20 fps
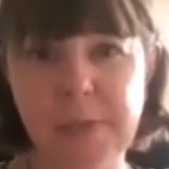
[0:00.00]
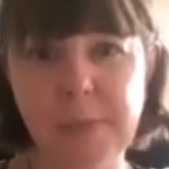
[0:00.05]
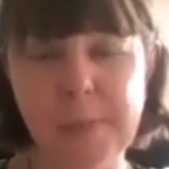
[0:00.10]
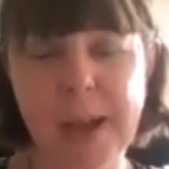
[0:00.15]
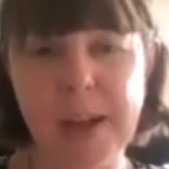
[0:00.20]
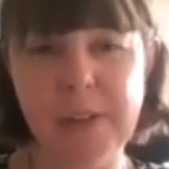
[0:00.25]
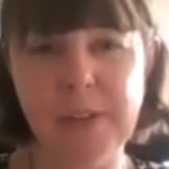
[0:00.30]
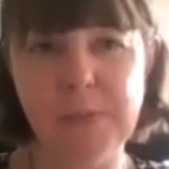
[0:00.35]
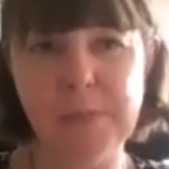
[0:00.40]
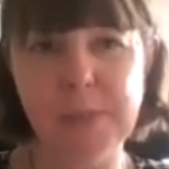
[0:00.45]
from
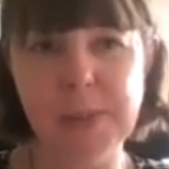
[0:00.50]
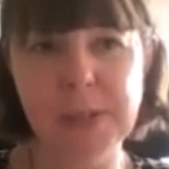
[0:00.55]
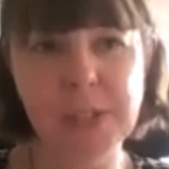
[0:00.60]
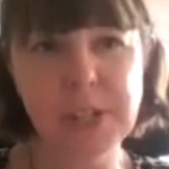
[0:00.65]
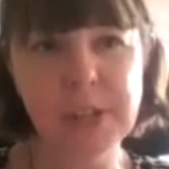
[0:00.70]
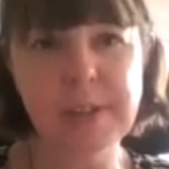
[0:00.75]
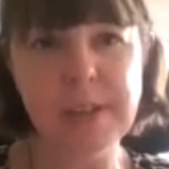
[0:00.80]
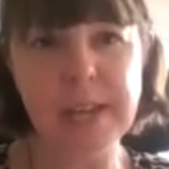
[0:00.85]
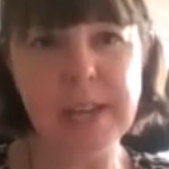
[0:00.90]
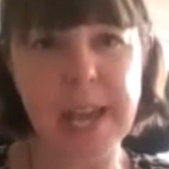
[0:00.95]
how I've been
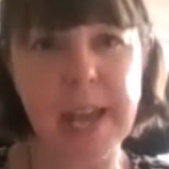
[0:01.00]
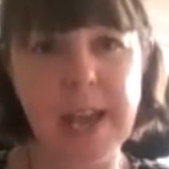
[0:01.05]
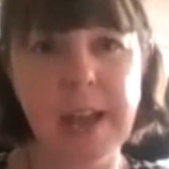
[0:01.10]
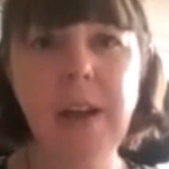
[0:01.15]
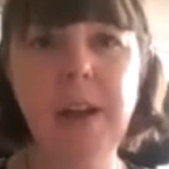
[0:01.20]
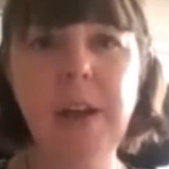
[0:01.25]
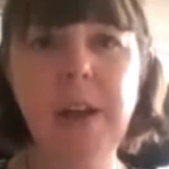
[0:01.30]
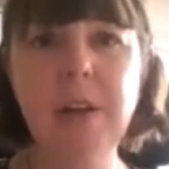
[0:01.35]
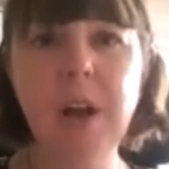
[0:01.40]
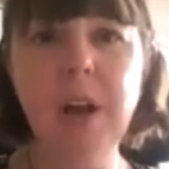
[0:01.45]
doing it.
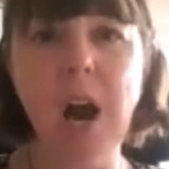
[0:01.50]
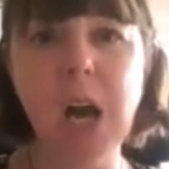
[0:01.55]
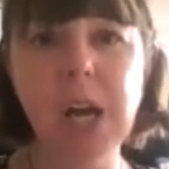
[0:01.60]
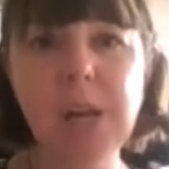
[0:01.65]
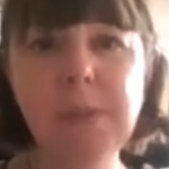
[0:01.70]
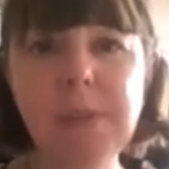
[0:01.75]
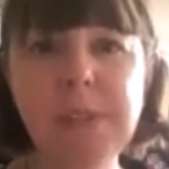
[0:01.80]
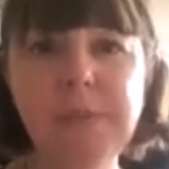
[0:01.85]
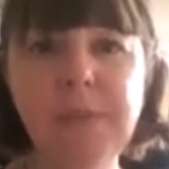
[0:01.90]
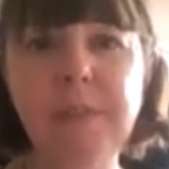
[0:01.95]

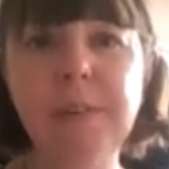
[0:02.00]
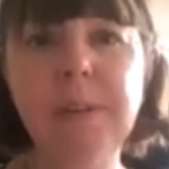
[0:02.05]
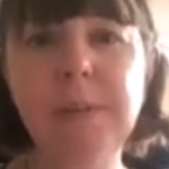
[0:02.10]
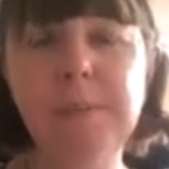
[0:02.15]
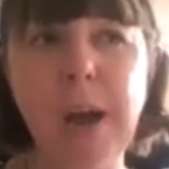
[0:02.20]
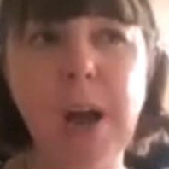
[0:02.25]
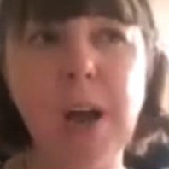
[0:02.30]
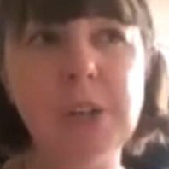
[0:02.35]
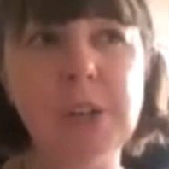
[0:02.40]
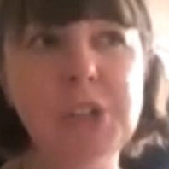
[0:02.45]
I was very
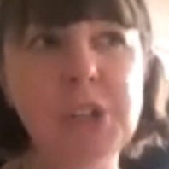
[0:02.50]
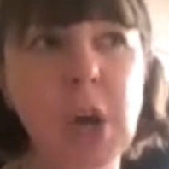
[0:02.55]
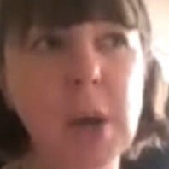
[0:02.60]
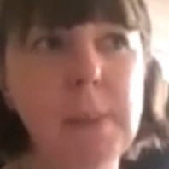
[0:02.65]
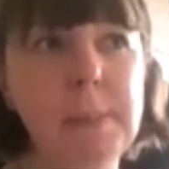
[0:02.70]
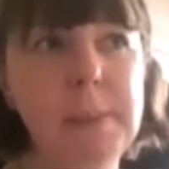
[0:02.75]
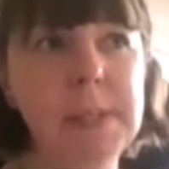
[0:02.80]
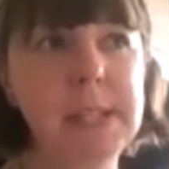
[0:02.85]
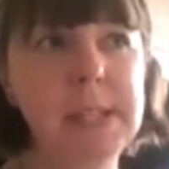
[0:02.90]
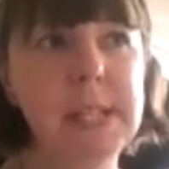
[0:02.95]
much
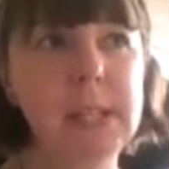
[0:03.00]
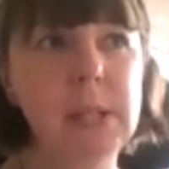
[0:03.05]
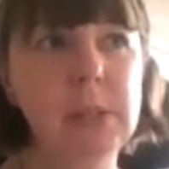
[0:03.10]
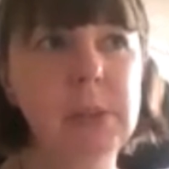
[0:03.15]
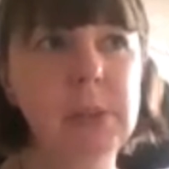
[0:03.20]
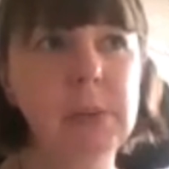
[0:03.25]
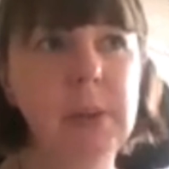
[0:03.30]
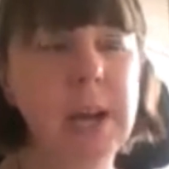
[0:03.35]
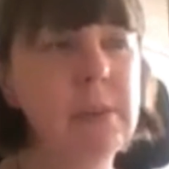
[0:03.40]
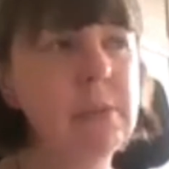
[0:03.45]
up
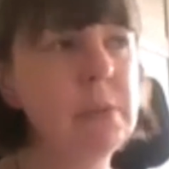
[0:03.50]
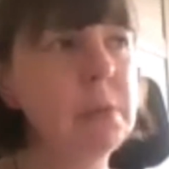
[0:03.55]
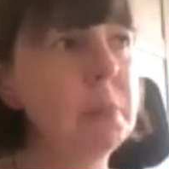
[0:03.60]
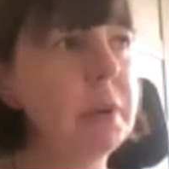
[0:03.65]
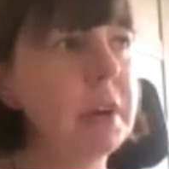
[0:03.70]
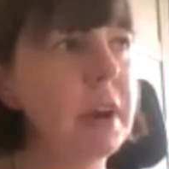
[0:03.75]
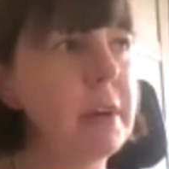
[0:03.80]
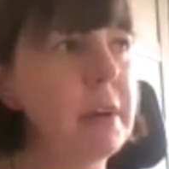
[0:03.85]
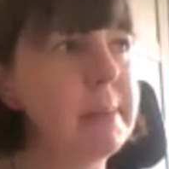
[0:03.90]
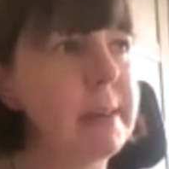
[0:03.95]
until, how old
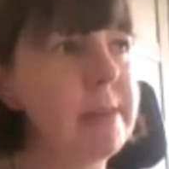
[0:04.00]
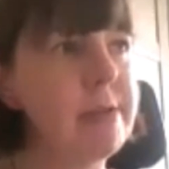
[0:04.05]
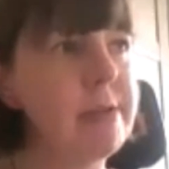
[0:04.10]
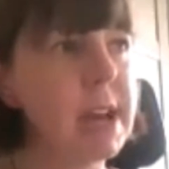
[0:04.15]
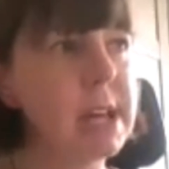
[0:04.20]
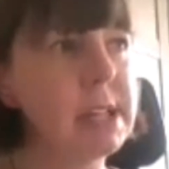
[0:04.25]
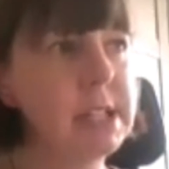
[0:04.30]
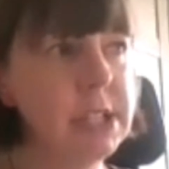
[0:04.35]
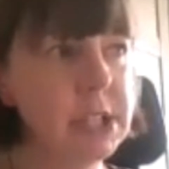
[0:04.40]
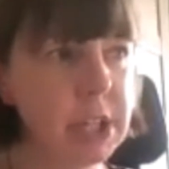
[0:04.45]
would I have been?
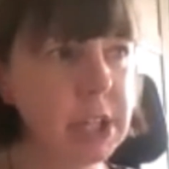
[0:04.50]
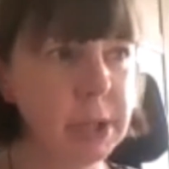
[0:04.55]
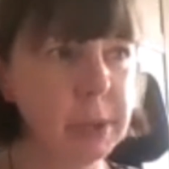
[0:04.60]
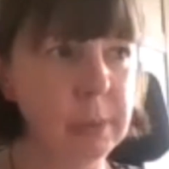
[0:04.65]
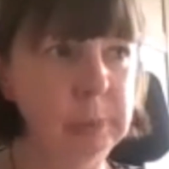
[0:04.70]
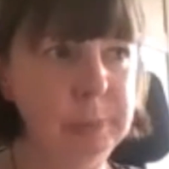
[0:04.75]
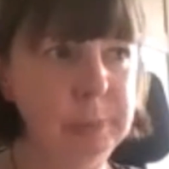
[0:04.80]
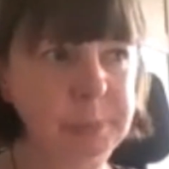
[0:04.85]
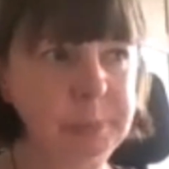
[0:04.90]
32.